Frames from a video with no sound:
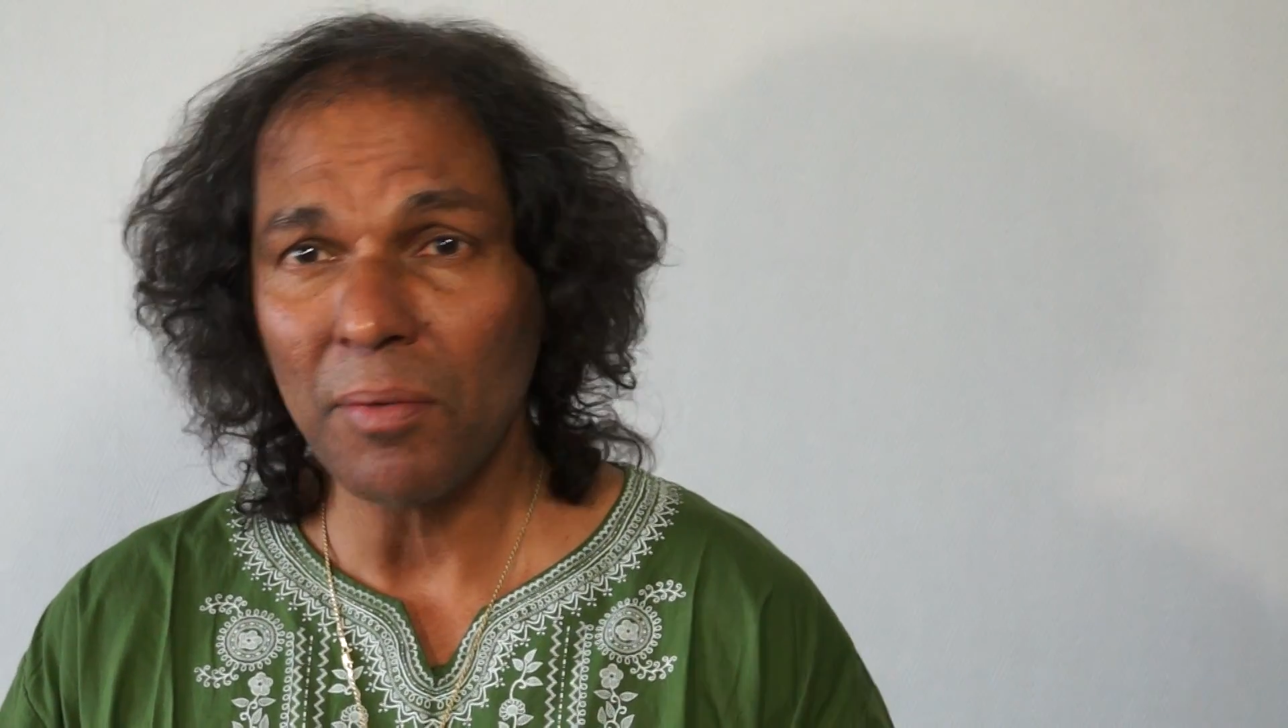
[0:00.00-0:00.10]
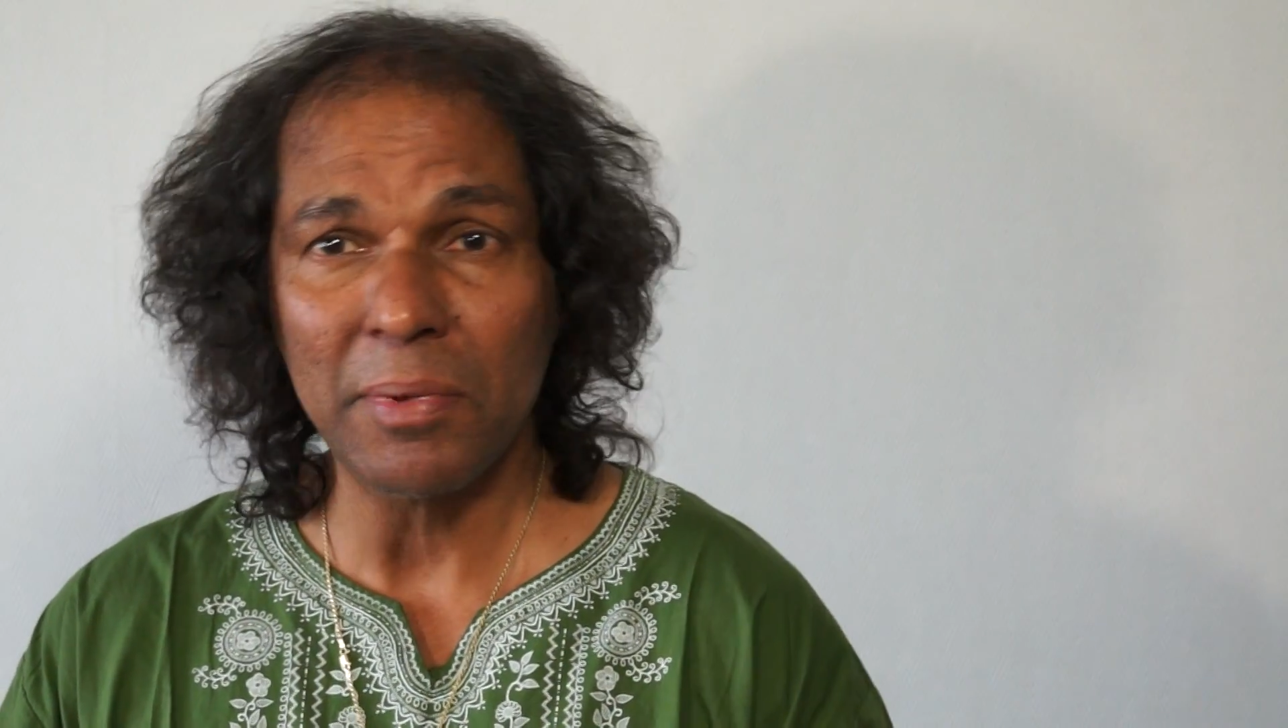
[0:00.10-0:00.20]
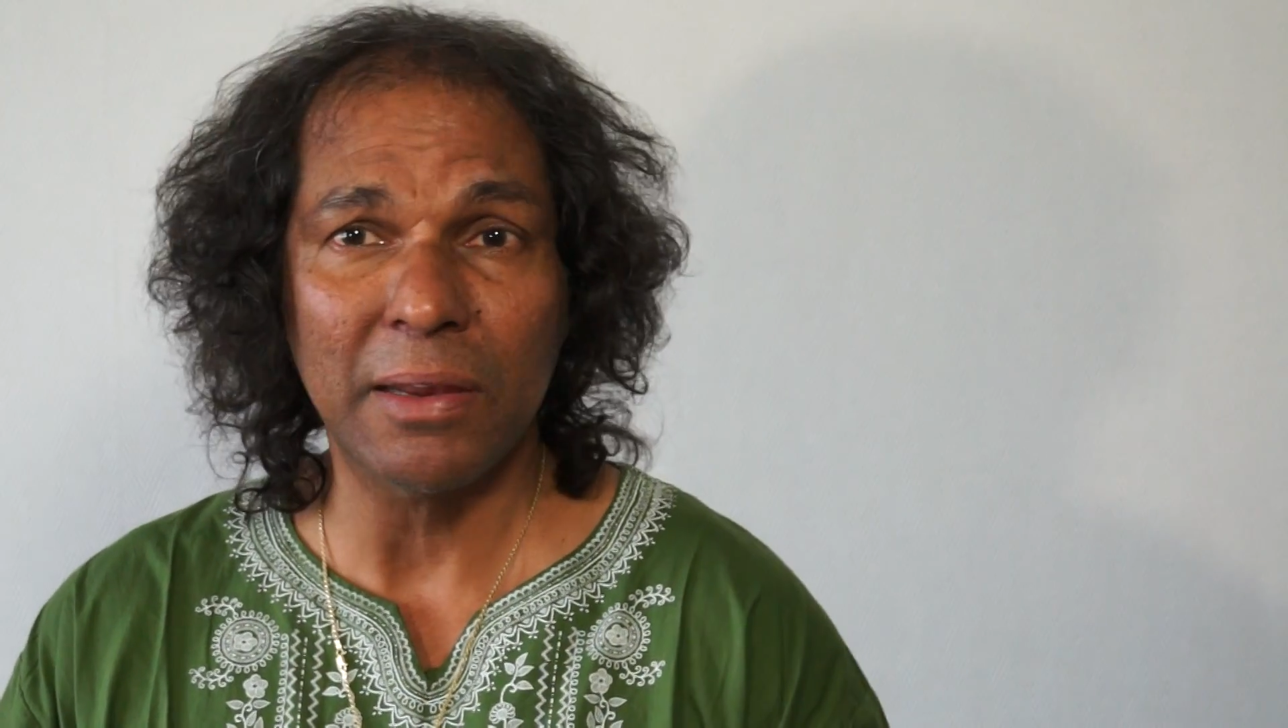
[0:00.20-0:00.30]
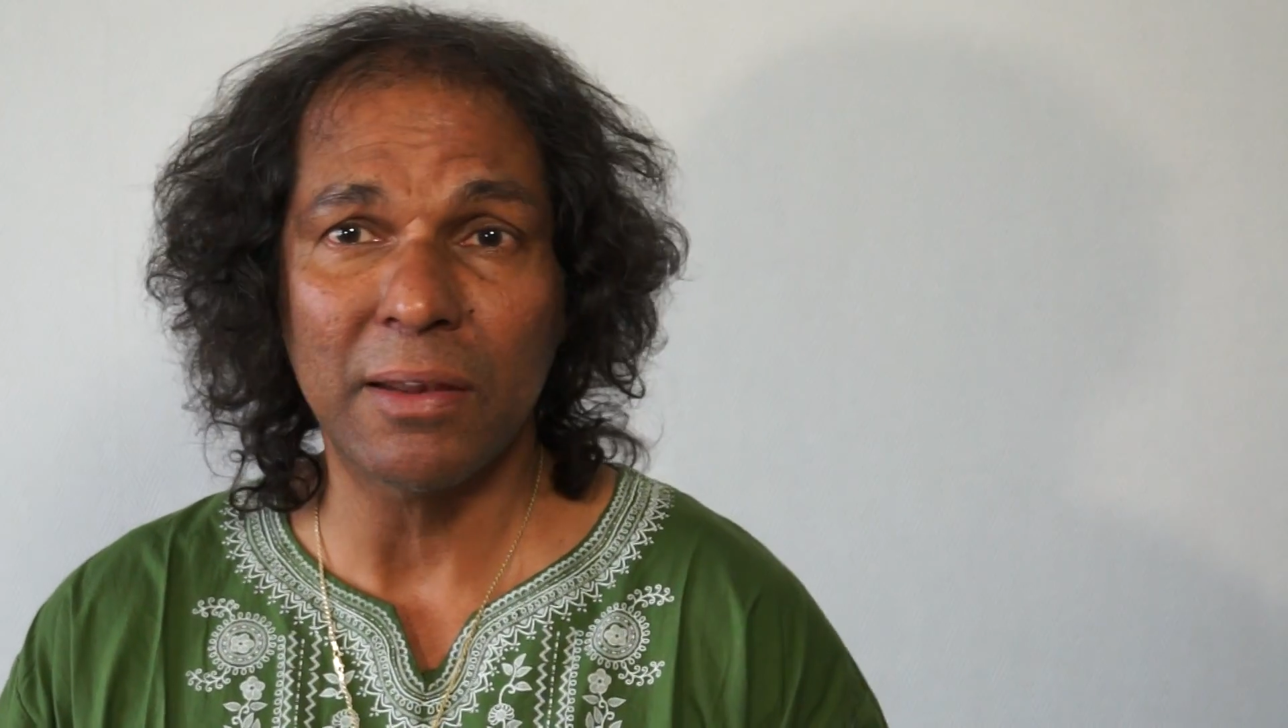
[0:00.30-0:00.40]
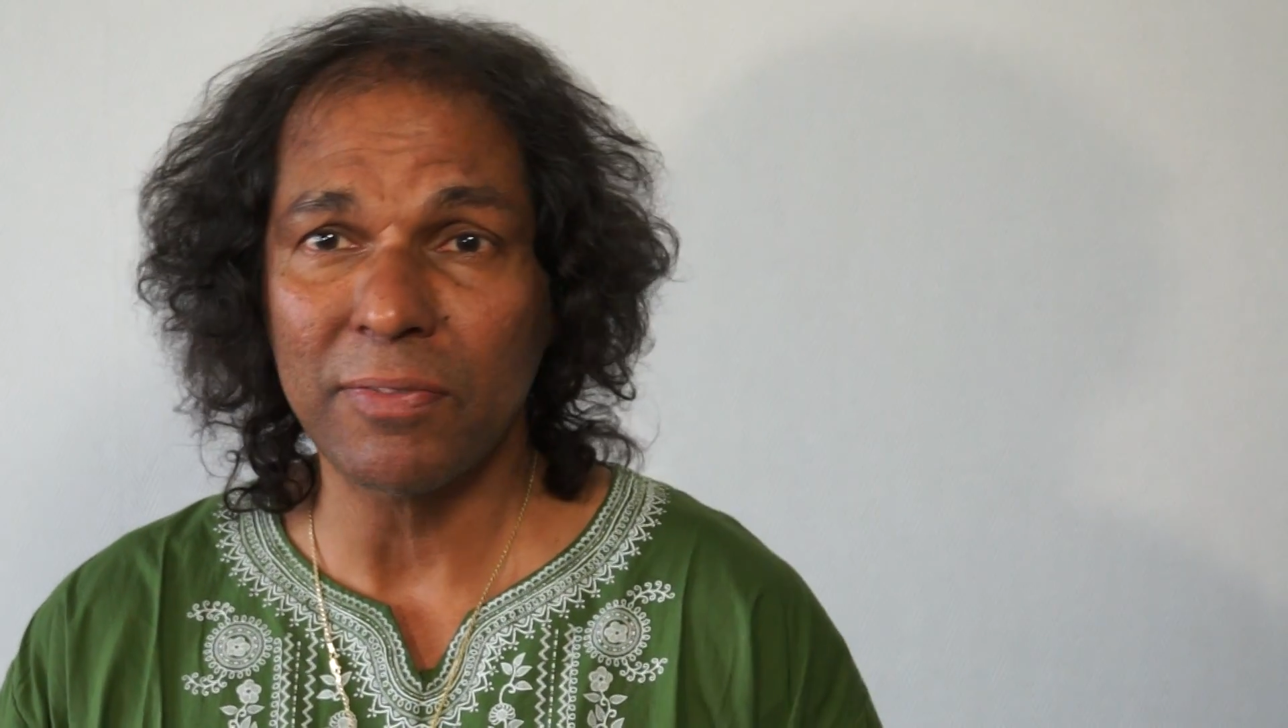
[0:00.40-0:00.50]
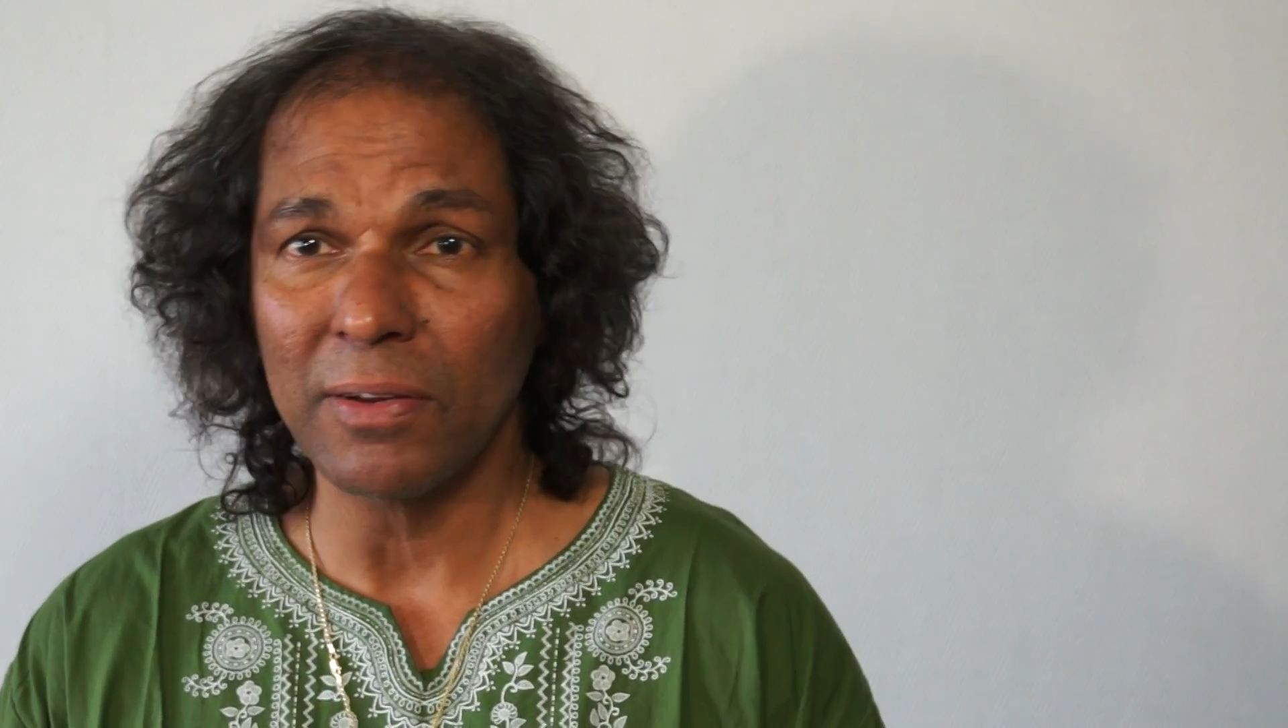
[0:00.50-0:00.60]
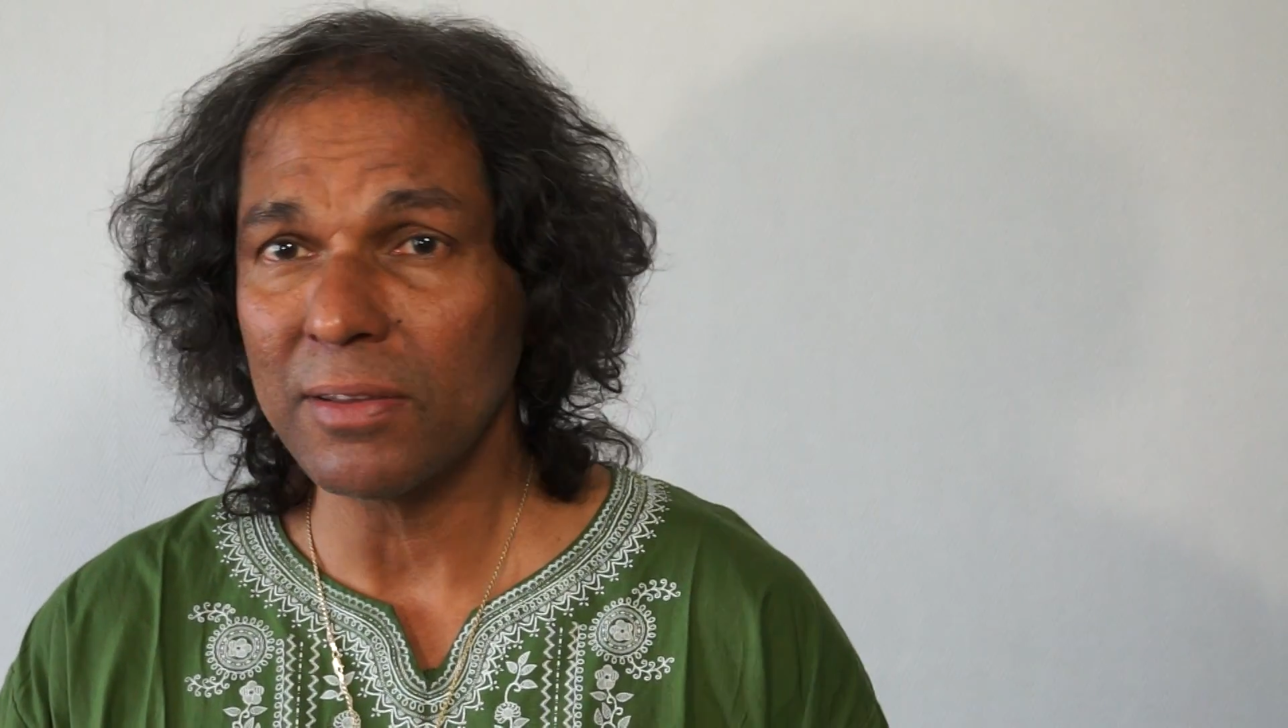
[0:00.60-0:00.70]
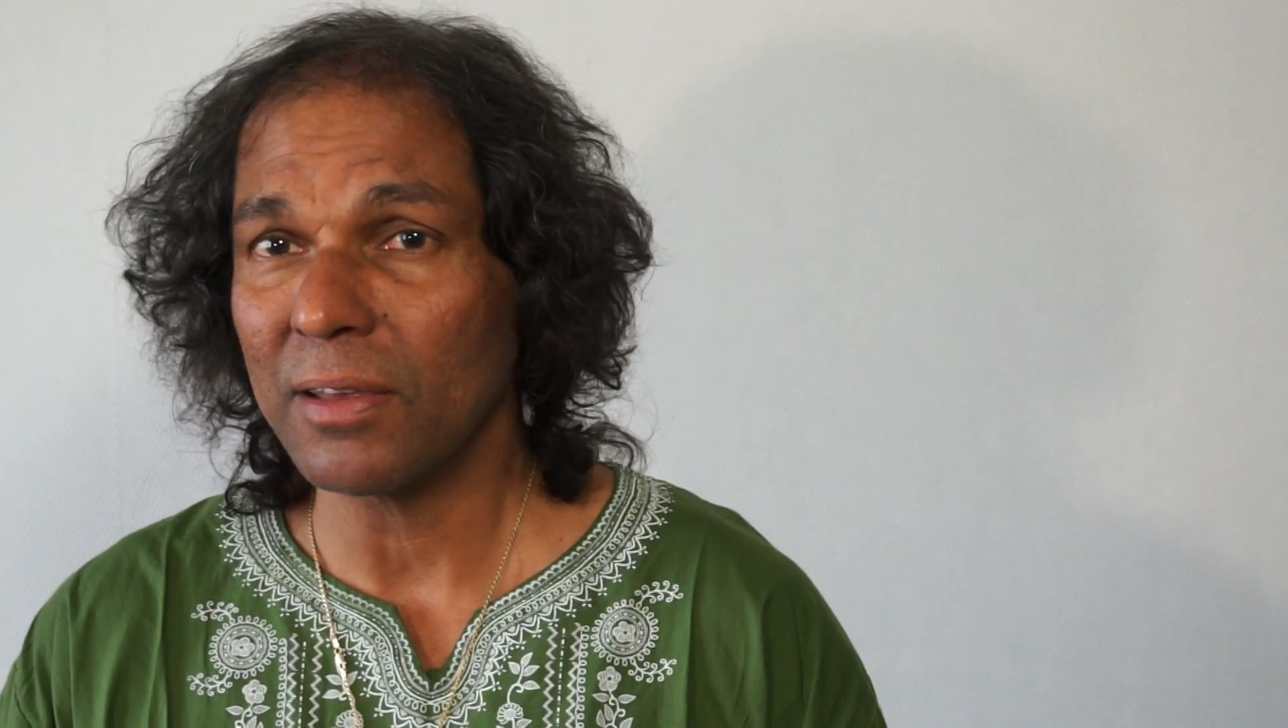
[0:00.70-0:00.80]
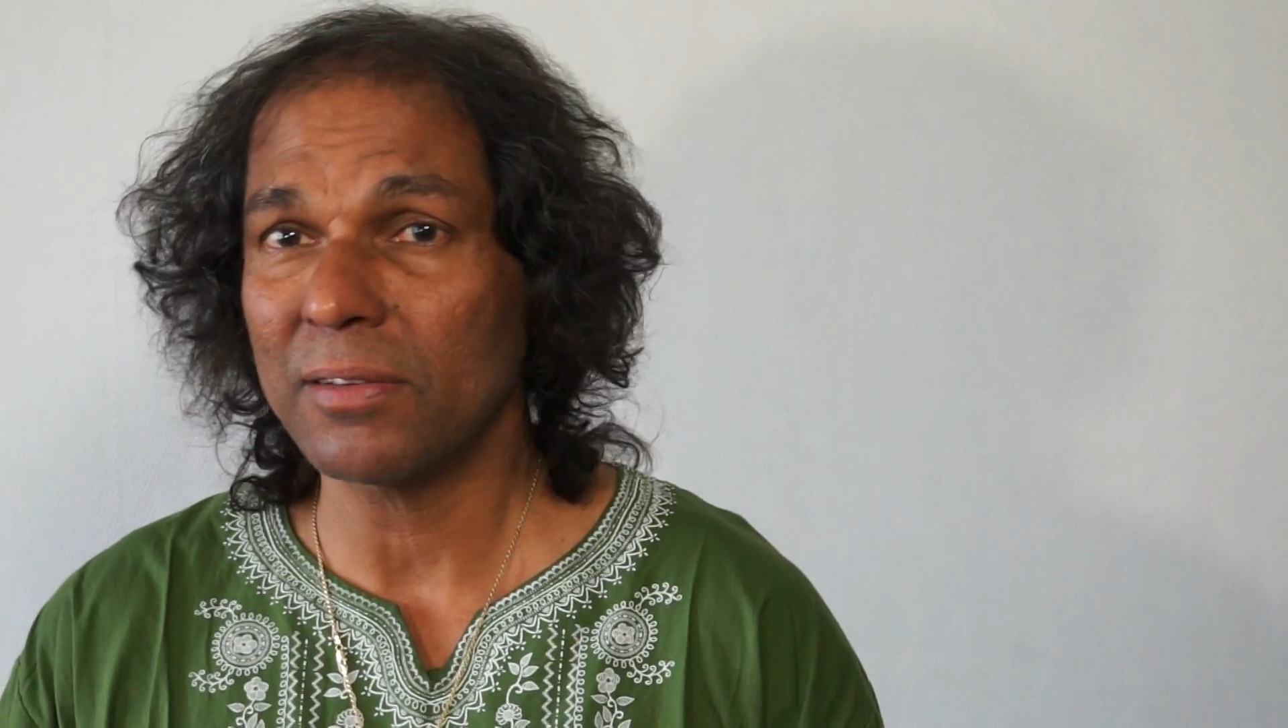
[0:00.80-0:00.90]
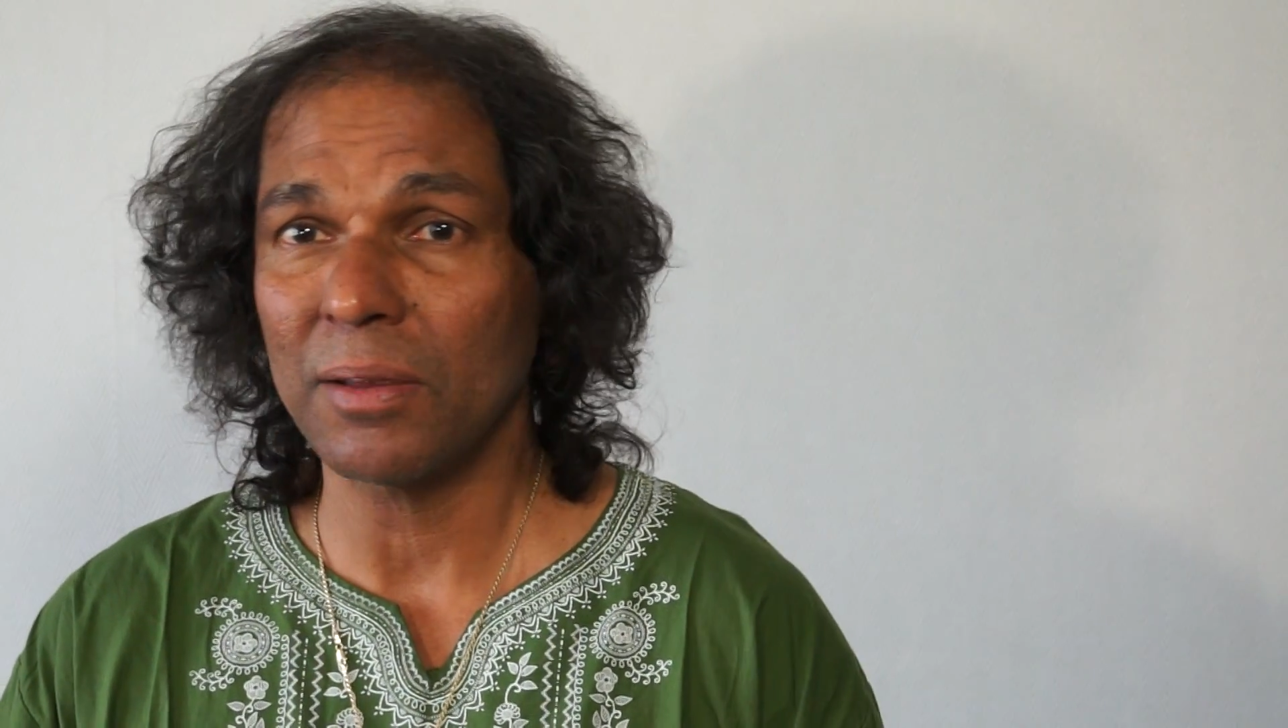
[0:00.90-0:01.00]
many different
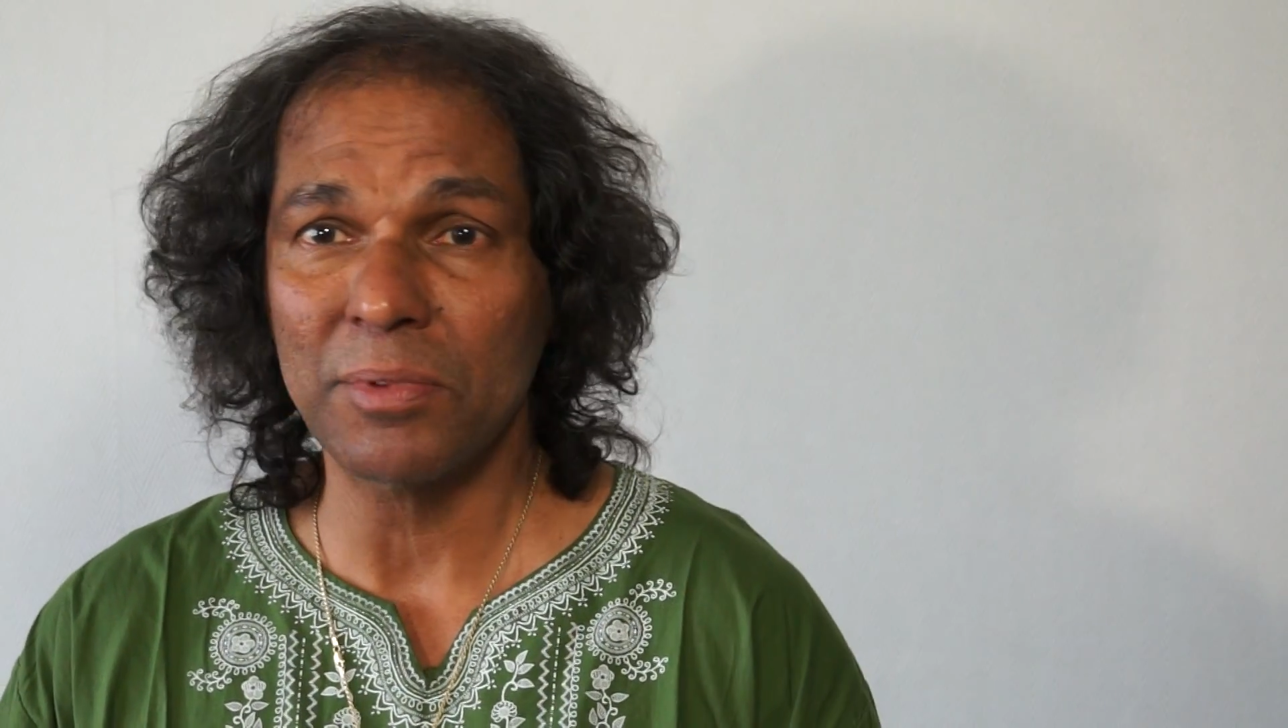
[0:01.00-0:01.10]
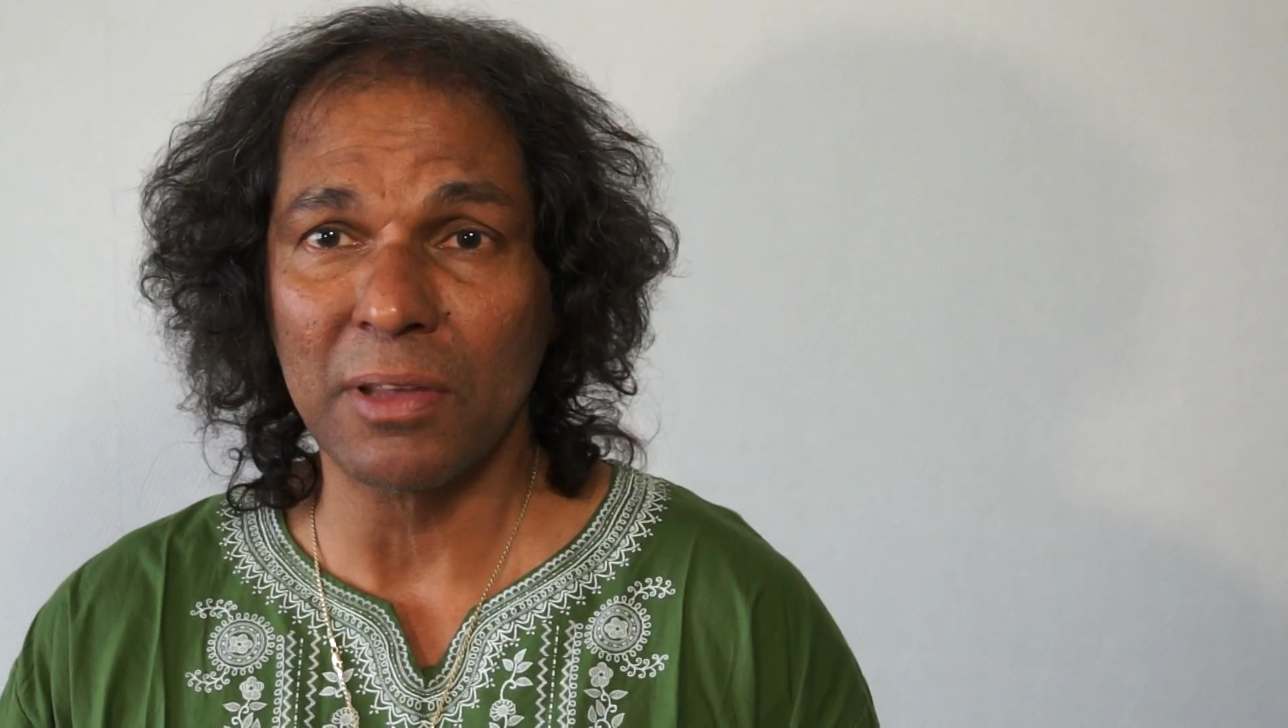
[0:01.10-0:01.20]
systems